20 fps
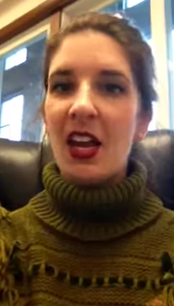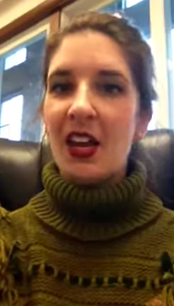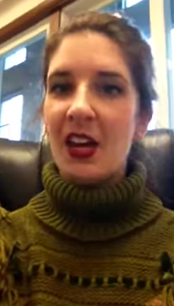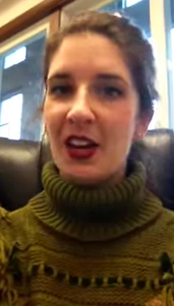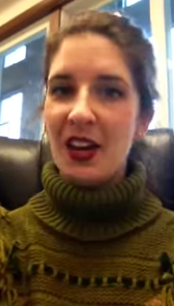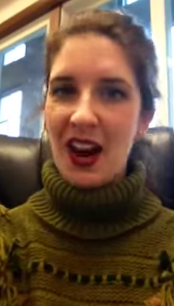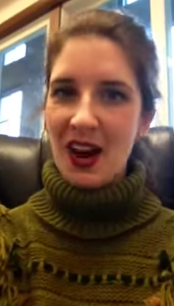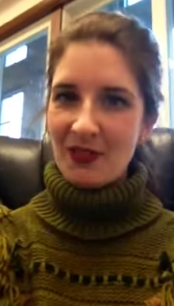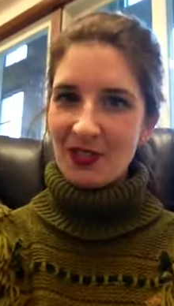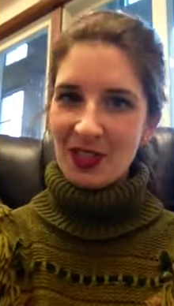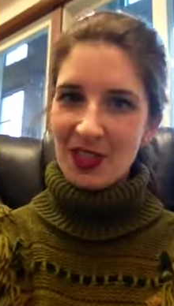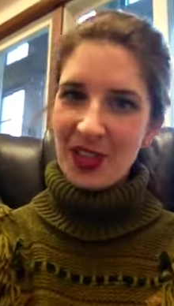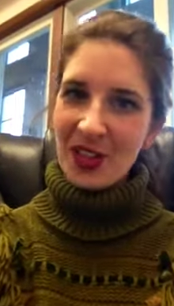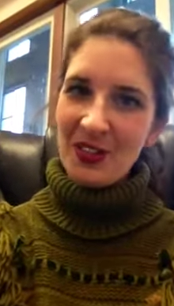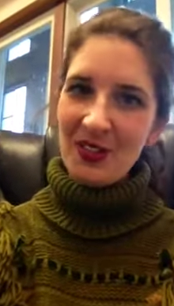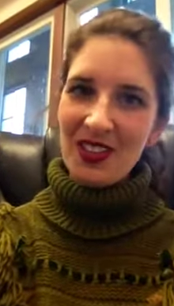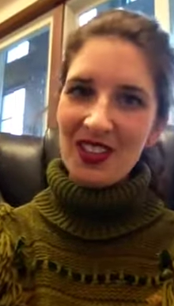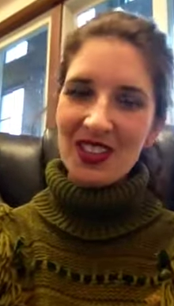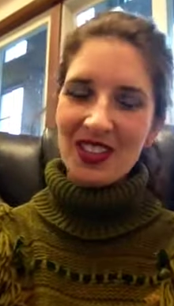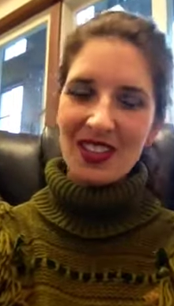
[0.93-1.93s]
Good
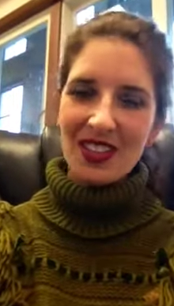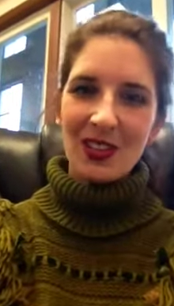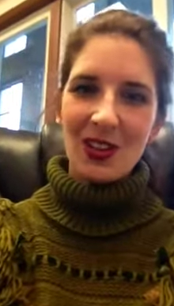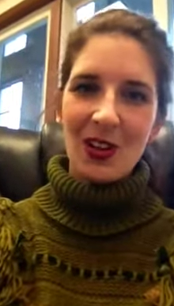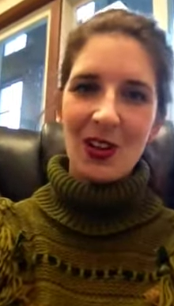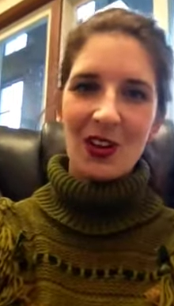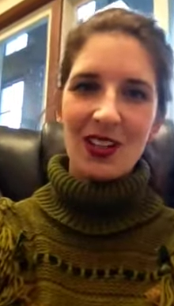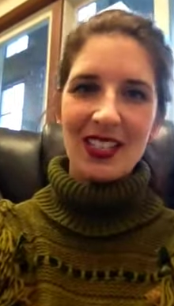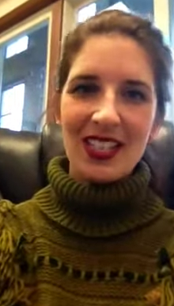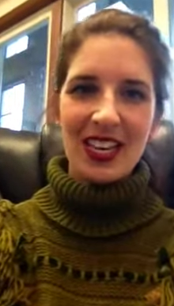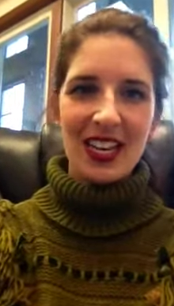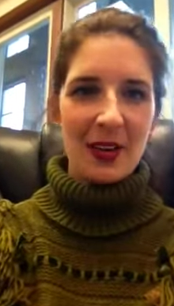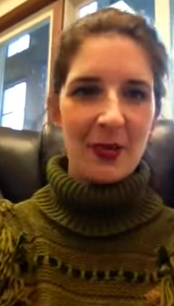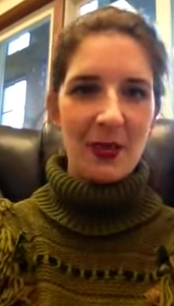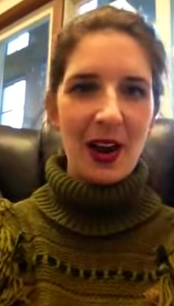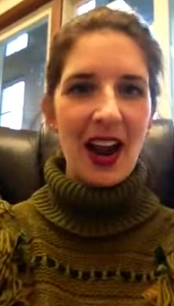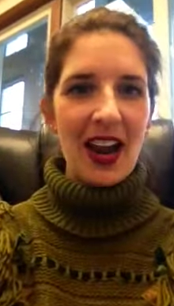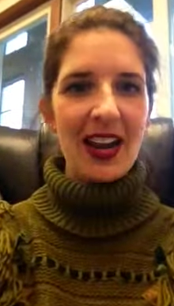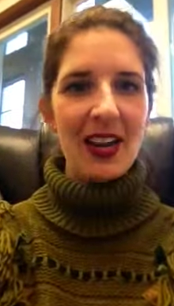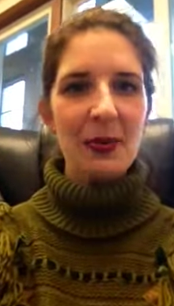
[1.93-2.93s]
afternoon, this is Lauren Denny
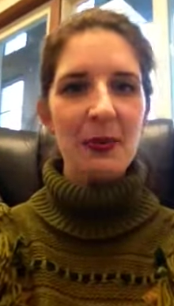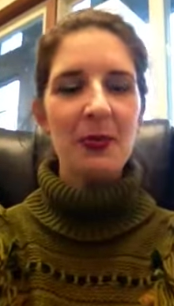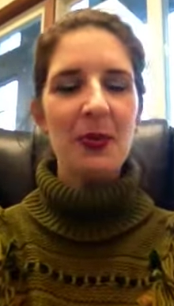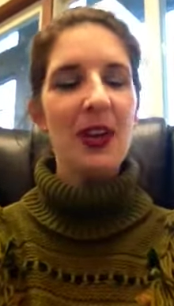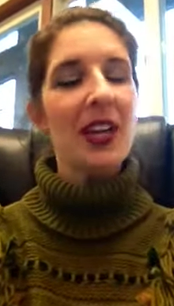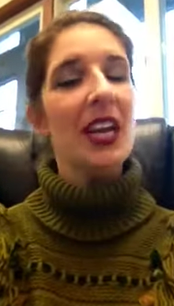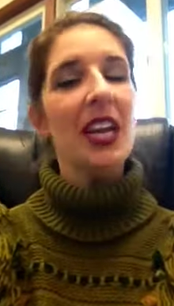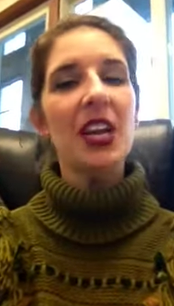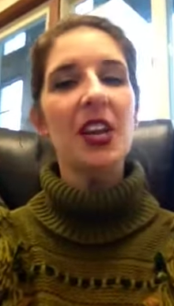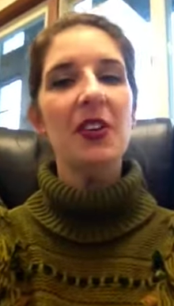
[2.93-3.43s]
Wright bringing